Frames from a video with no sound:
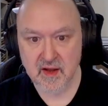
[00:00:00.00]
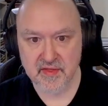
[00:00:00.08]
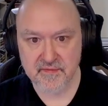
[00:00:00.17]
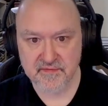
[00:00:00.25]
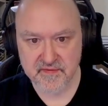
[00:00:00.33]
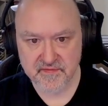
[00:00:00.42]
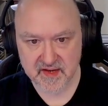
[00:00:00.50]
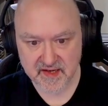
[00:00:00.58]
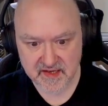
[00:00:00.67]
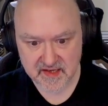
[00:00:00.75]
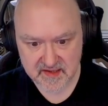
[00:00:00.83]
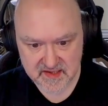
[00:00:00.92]
The
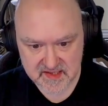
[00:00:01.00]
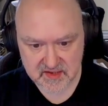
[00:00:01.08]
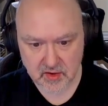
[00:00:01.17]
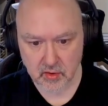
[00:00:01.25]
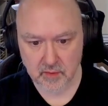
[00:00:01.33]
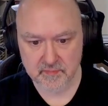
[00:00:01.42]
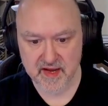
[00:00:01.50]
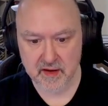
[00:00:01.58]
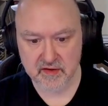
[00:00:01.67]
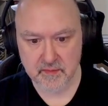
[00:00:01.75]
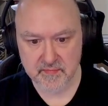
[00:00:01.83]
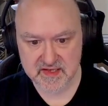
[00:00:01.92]
15 in this column now
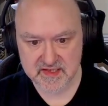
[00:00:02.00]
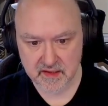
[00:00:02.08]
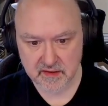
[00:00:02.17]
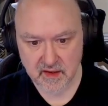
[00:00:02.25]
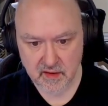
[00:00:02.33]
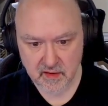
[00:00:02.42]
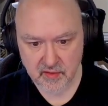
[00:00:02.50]
can be done.